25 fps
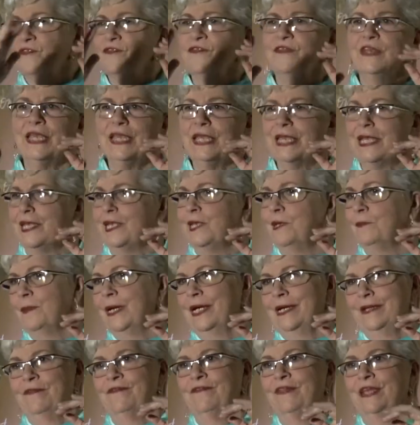theme,
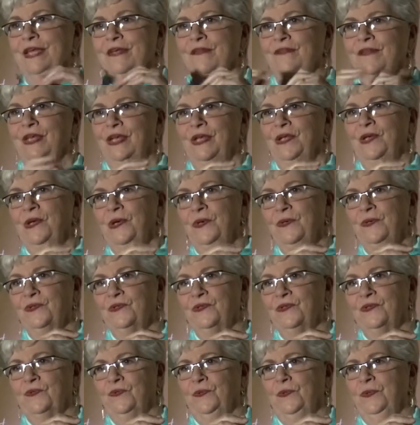I think, that
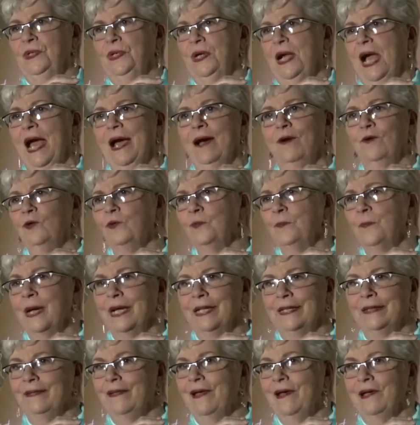goes throughout
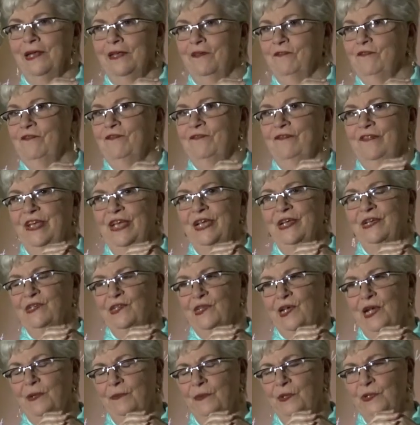my life
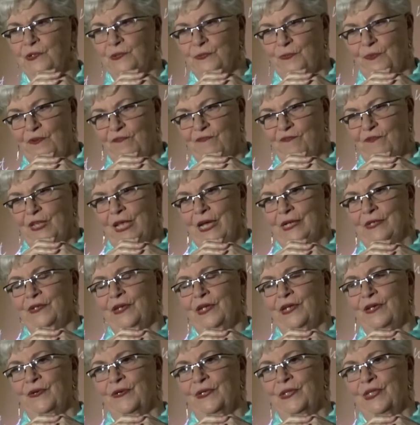as I was
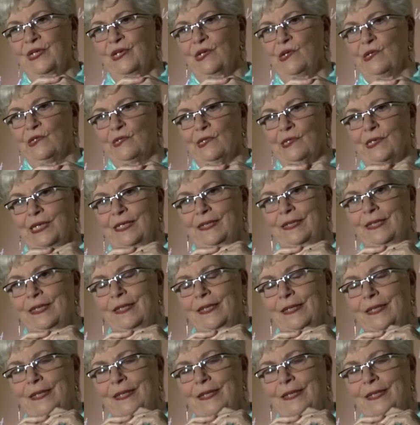reflecting on this and